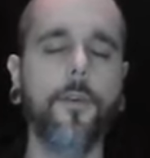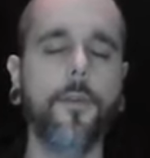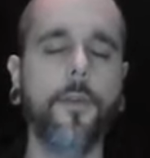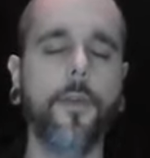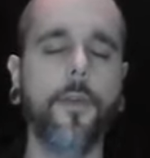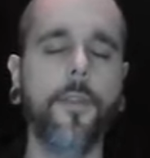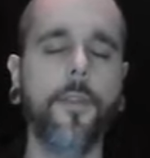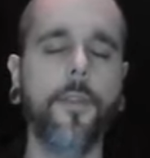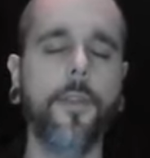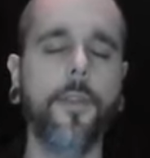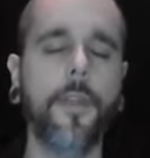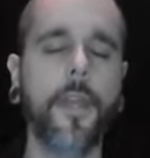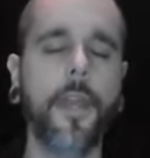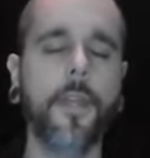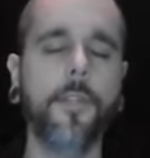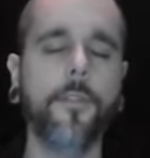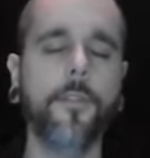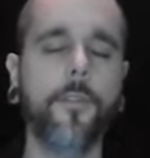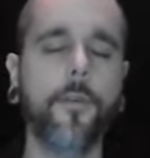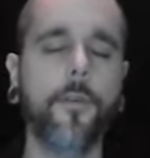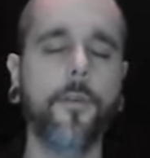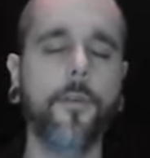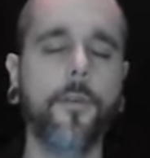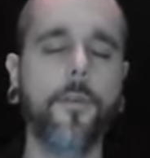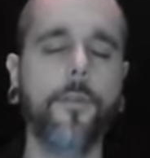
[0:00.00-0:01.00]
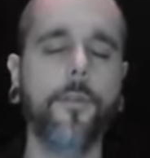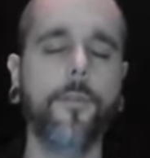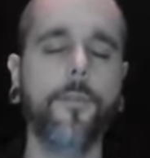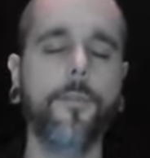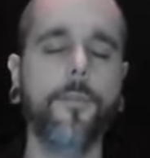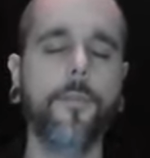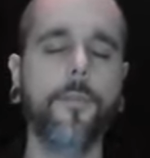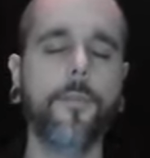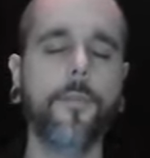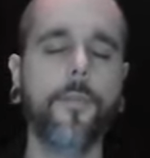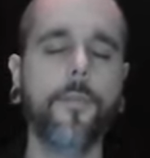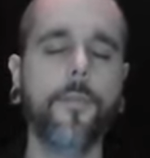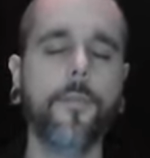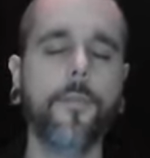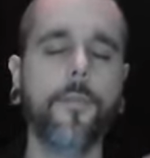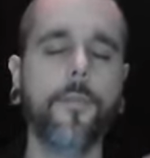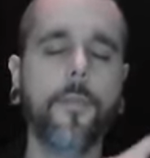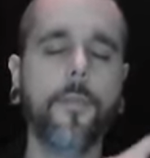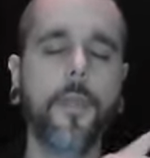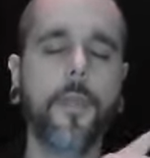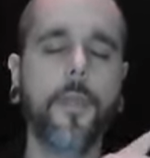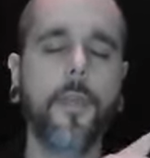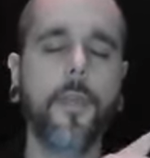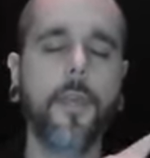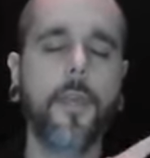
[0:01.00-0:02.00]
and then the exhold.
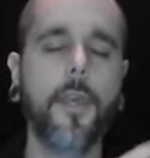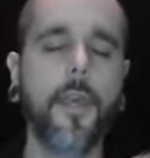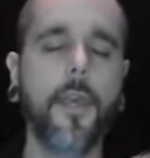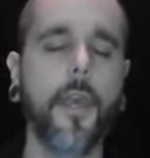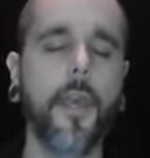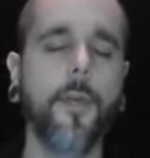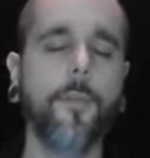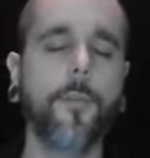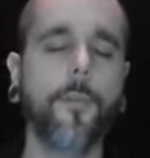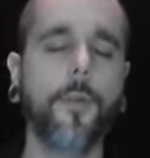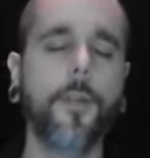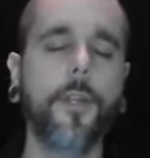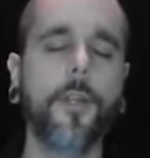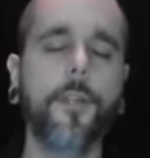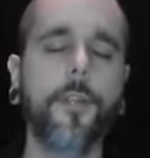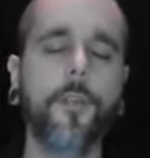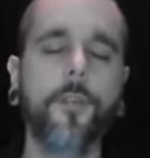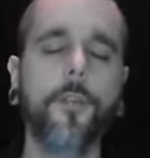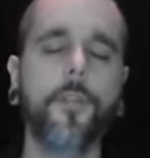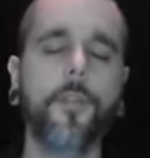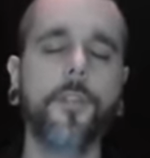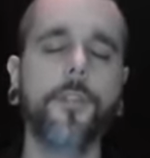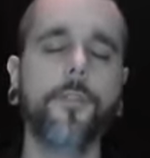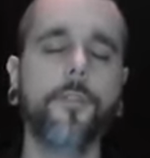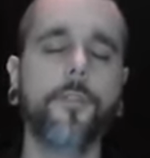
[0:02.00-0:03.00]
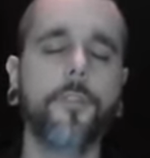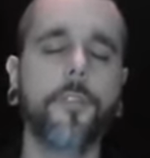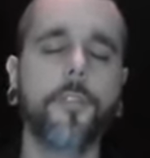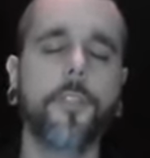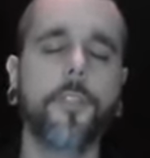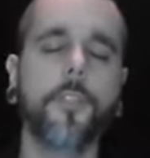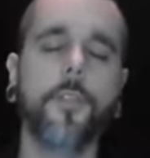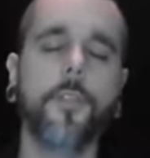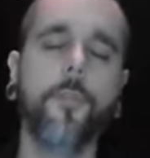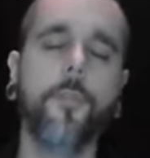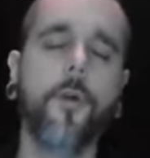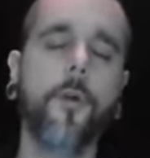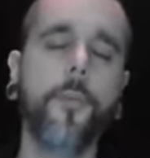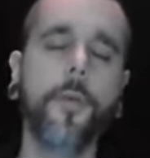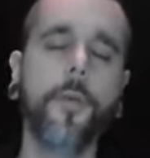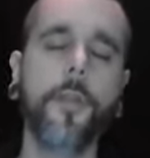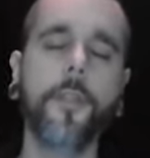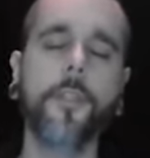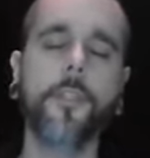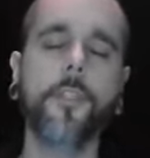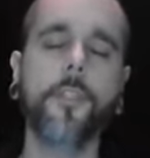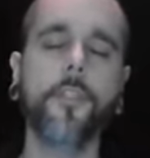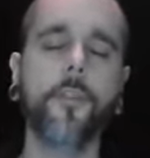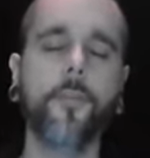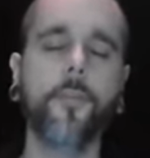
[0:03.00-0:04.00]
And we're going to do this for just a moment
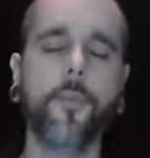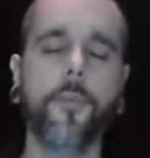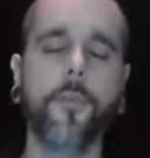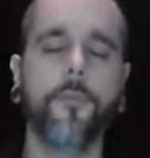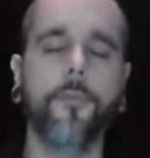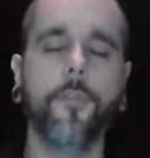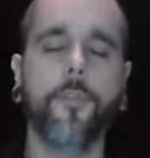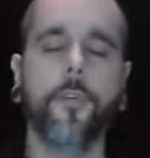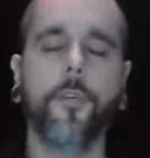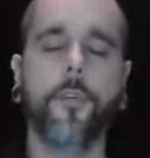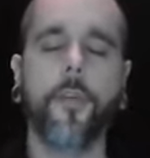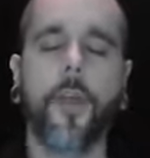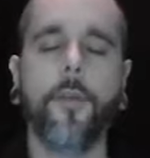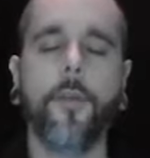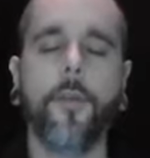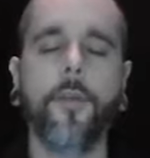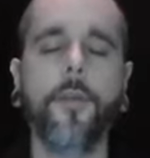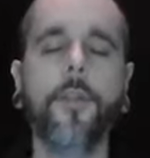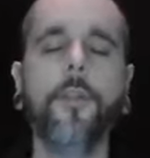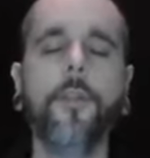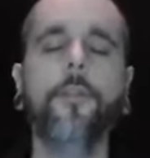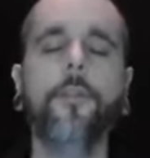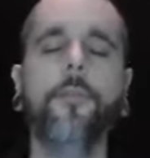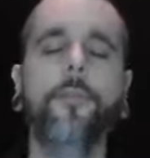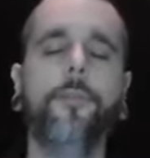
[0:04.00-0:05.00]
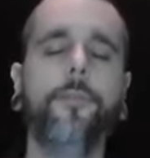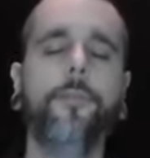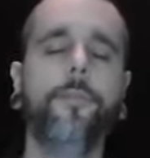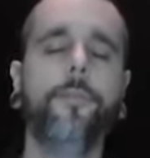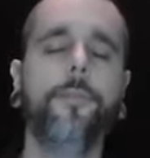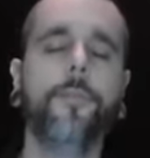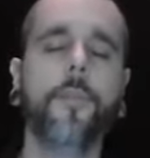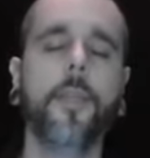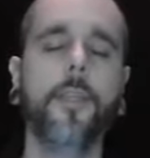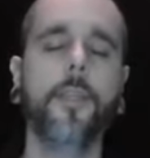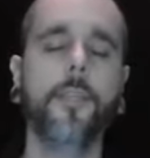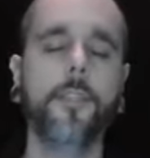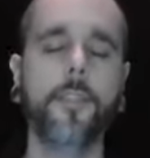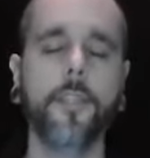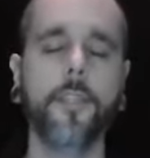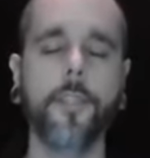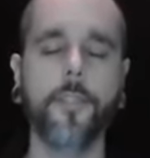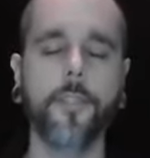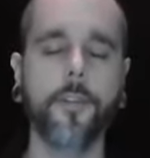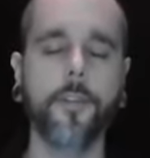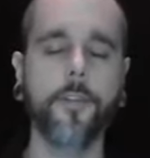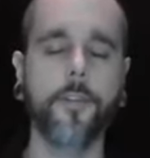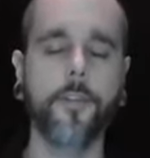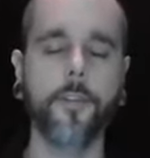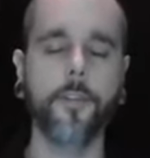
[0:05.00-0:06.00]
until we feel grounded and
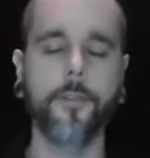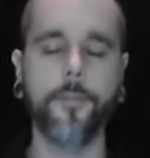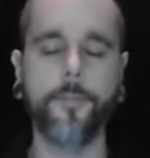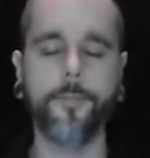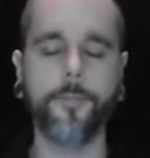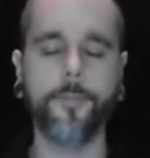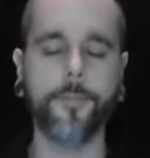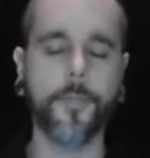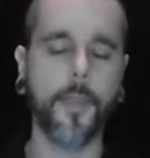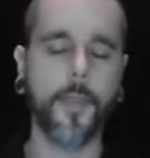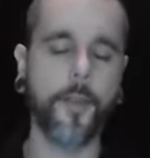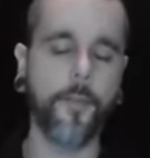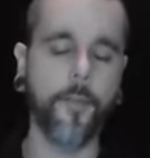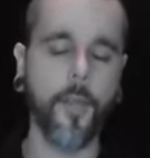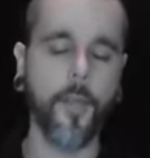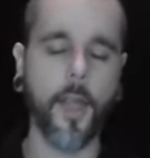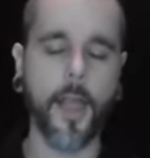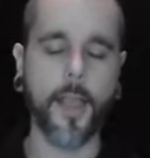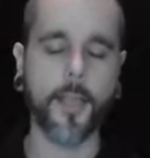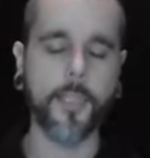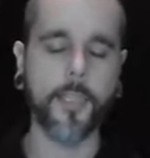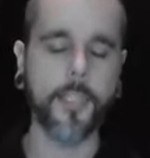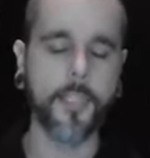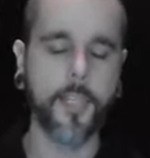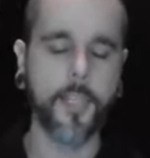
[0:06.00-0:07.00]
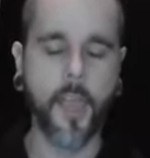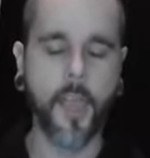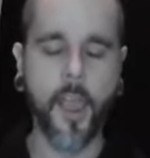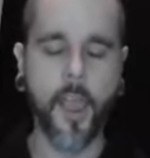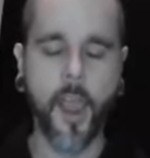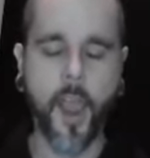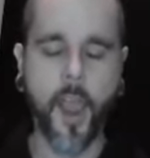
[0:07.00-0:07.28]
centered and relaxed.